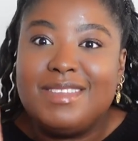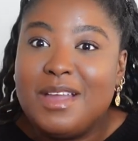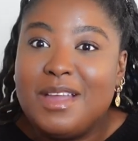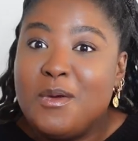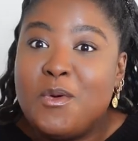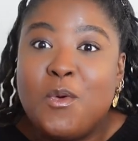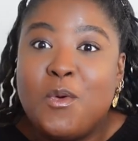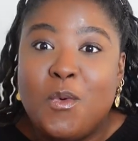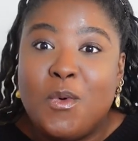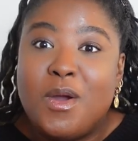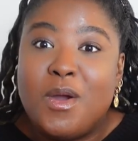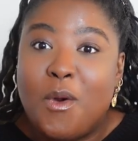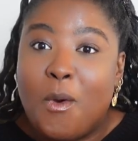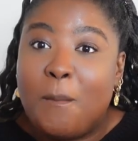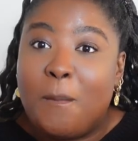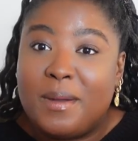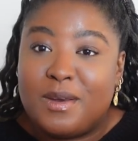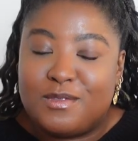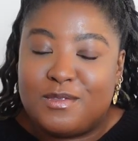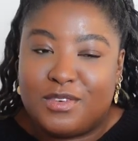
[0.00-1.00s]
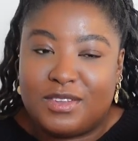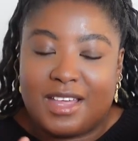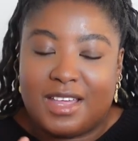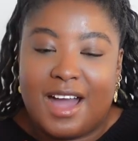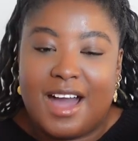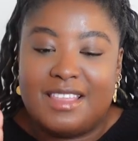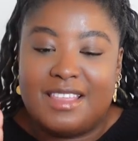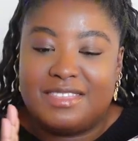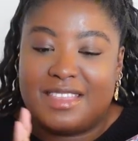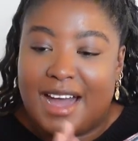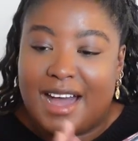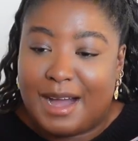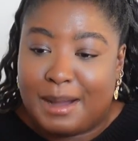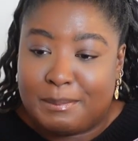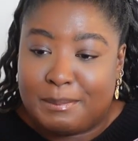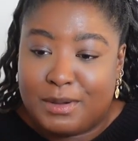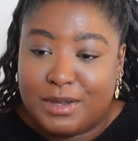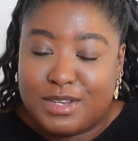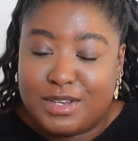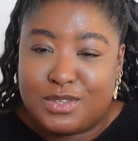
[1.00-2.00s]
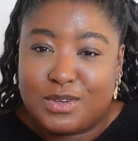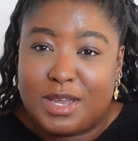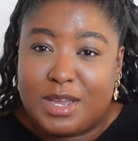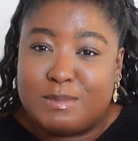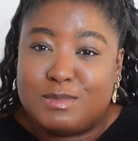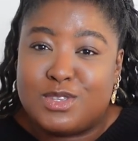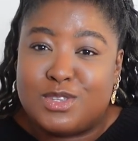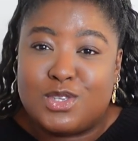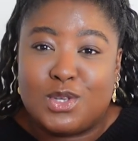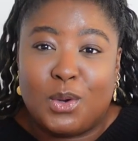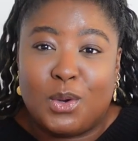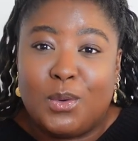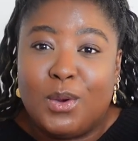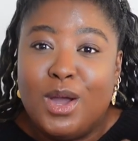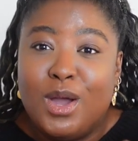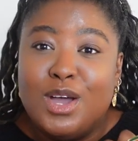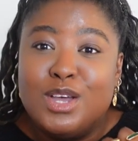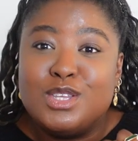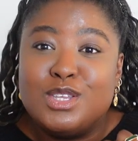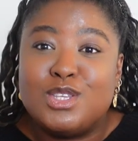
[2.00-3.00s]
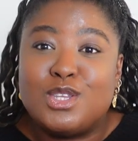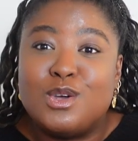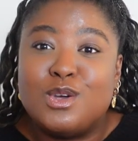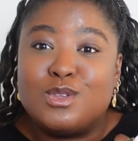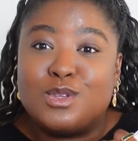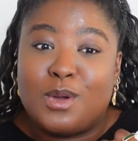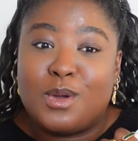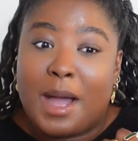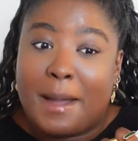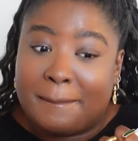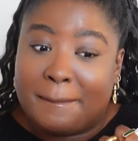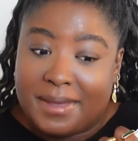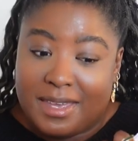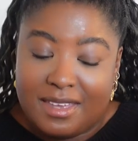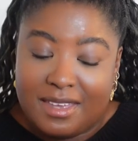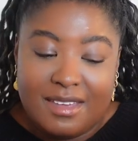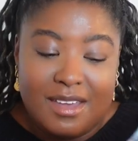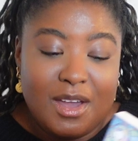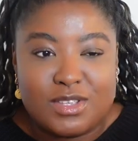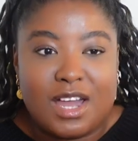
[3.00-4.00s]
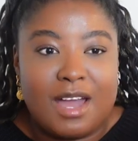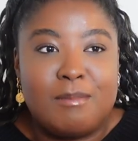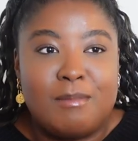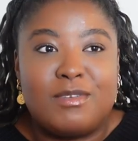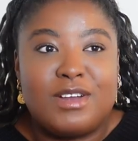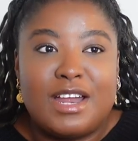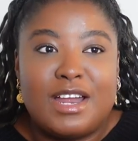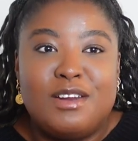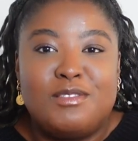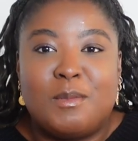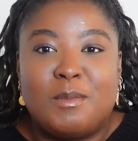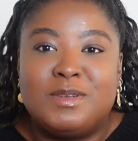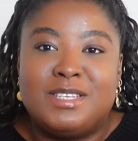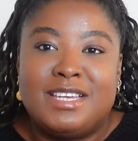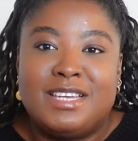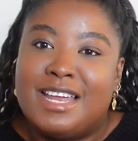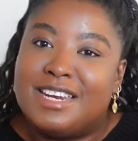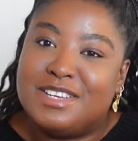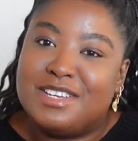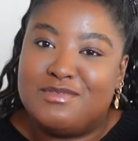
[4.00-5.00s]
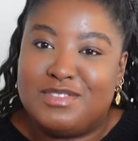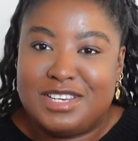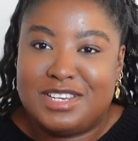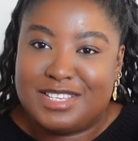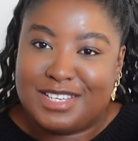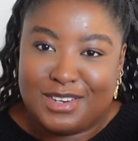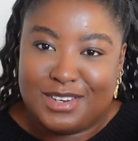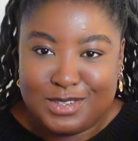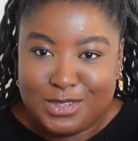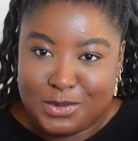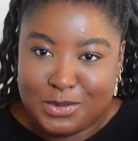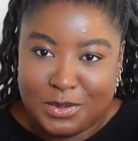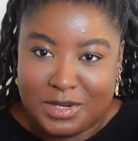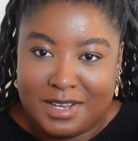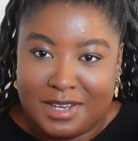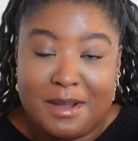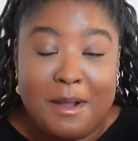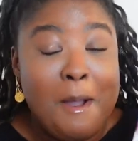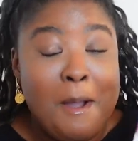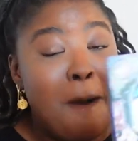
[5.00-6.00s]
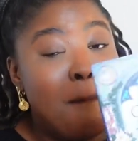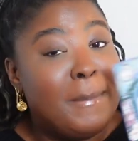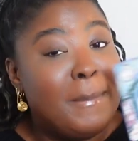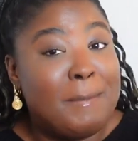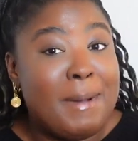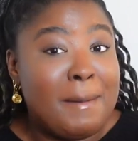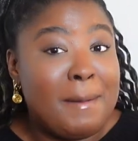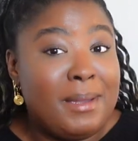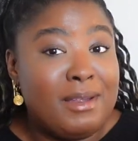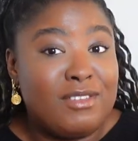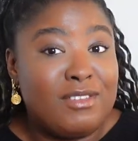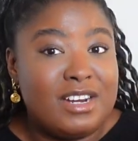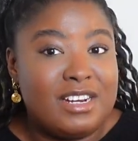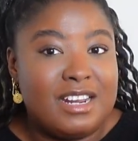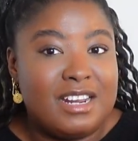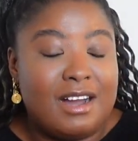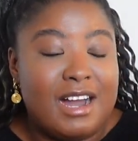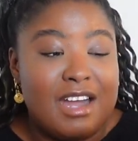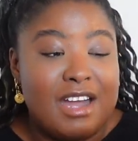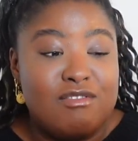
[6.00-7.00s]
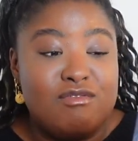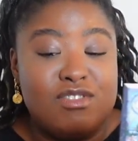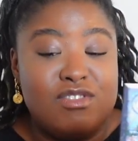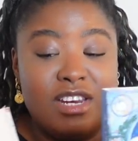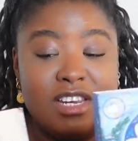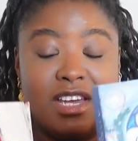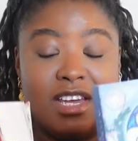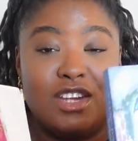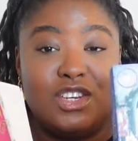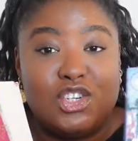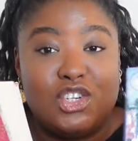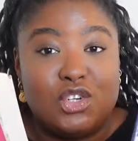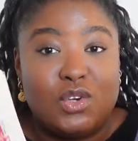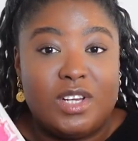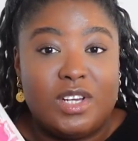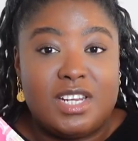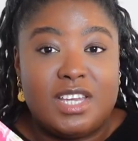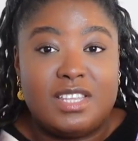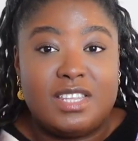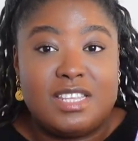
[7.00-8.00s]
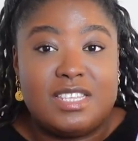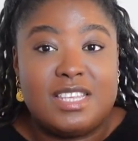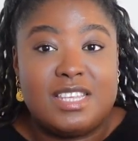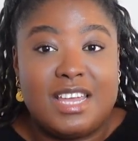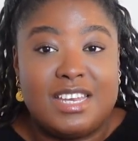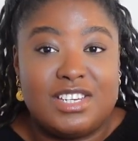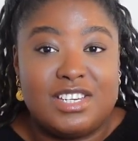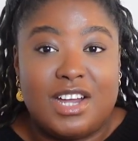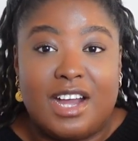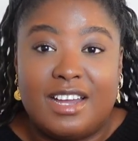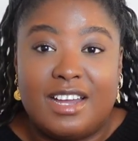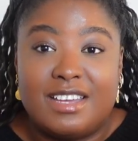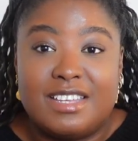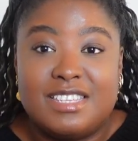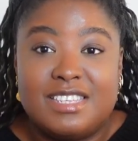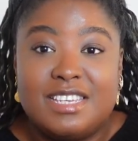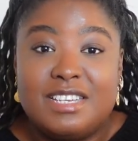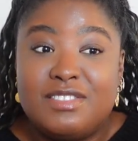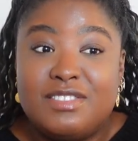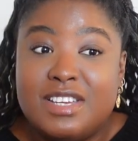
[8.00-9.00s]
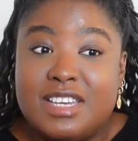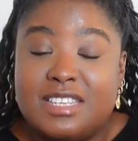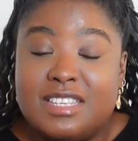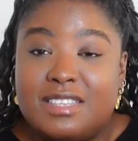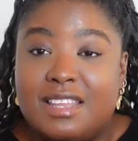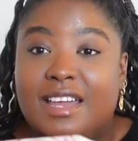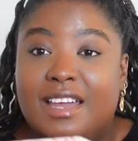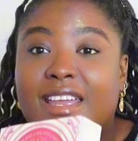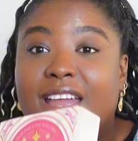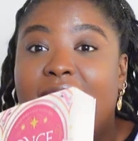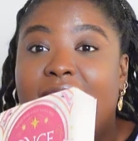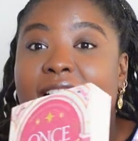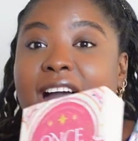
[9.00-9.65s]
open for that, and that happened. So I'm so happy. I'm kind of upset I didn't read this a lot sooner, but I'm happy I read it now. I really enjoyed this entire series. Like,